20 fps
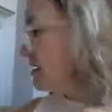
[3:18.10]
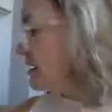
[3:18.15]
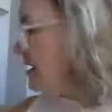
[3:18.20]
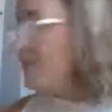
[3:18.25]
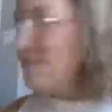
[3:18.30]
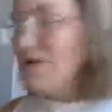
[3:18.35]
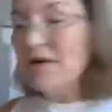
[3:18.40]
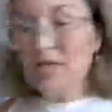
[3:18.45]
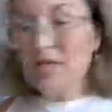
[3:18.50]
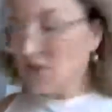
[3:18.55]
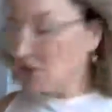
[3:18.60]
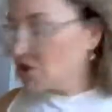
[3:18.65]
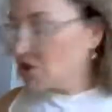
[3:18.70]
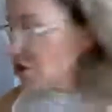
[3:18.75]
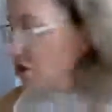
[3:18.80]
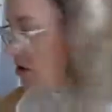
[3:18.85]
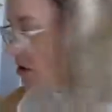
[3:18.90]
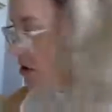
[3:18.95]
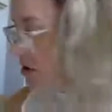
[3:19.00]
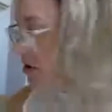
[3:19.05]
I'm going to
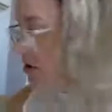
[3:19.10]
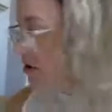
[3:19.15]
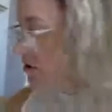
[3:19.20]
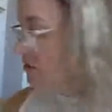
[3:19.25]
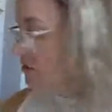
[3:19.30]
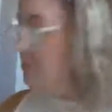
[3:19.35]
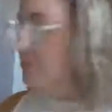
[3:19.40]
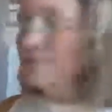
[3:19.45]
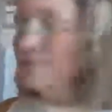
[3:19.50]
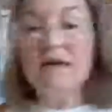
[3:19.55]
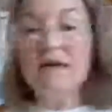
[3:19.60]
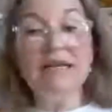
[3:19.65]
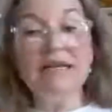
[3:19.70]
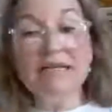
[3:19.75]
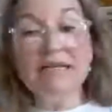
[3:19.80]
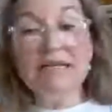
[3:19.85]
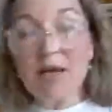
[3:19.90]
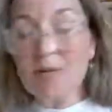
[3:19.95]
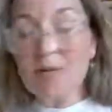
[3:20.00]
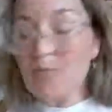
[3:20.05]
show you an
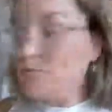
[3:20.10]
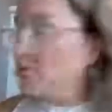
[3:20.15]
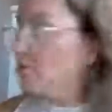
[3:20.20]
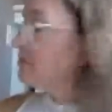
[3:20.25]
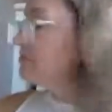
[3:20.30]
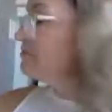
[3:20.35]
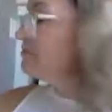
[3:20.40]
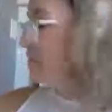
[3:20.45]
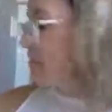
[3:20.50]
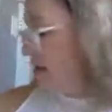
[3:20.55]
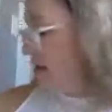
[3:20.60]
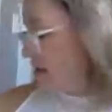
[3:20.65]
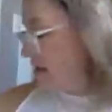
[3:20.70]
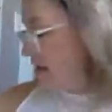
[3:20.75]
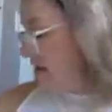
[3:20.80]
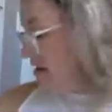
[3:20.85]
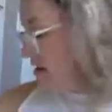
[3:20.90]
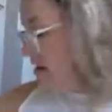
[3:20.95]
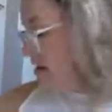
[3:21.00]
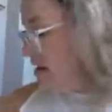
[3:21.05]
example.
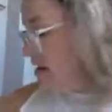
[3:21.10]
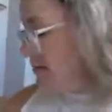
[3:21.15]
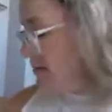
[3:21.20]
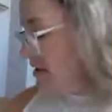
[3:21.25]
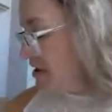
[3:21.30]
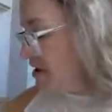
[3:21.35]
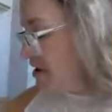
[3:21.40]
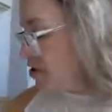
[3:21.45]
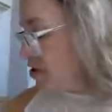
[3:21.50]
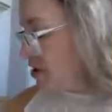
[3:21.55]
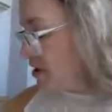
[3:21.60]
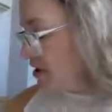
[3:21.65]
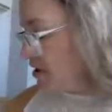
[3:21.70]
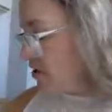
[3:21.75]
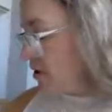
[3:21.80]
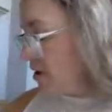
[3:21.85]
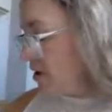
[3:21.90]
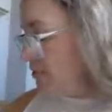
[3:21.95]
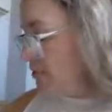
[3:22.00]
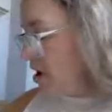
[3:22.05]
Let me start
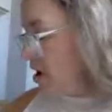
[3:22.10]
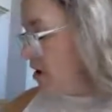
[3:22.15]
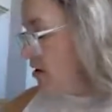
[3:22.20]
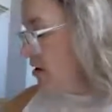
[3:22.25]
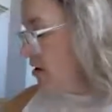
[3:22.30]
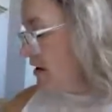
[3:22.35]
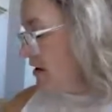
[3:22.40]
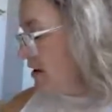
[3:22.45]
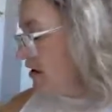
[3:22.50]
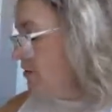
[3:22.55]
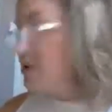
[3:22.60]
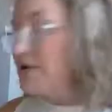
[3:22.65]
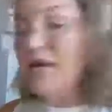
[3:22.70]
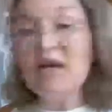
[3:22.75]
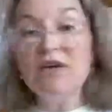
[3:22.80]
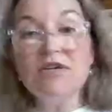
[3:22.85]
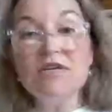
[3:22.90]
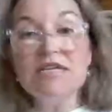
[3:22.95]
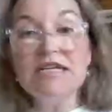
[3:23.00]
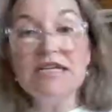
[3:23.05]
going.
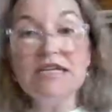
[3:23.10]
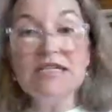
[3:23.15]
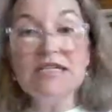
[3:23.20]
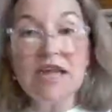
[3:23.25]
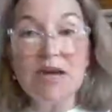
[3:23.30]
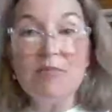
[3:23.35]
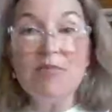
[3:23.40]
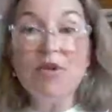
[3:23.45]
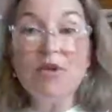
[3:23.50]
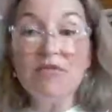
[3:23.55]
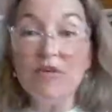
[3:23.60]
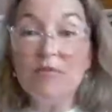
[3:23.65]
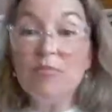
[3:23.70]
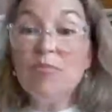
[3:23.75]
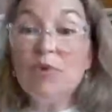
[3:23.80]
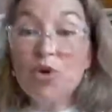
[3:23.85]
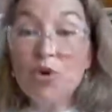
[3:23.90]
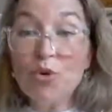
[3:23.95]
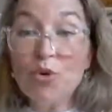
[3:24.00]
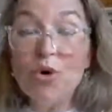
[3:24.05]
Here's an example of a
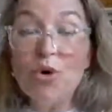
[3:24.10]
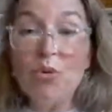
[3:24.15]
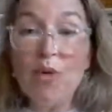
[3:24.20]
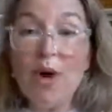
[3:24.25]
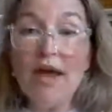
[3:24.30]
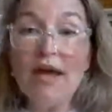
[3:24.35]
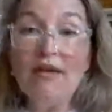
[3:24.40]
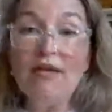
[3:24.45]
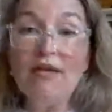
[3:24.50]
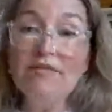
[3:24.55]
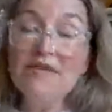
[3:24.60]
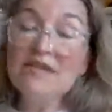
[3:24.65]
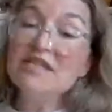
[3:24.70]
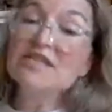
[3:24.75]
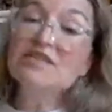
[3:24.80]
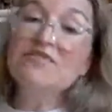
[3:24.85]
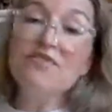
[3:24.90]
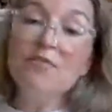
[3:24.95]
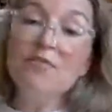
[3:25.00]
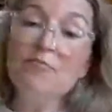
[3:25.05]
pure white. This
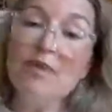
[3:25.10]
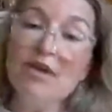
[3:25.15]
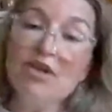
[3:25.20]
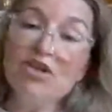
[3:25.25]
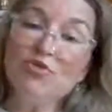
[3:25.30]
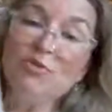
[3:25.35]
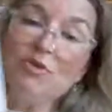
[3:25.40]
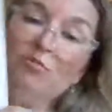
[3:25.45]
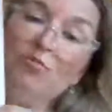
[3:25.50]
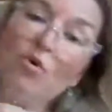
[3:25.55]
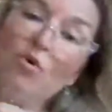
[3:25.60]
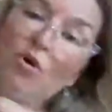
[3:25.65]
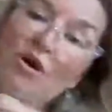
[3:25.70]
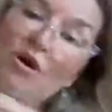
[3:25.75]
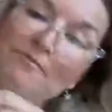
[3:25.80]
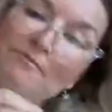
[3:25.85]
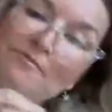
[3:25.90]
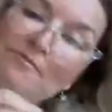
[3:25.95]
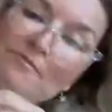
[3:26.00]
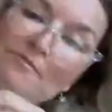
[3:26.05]
is from Benjamin Moore.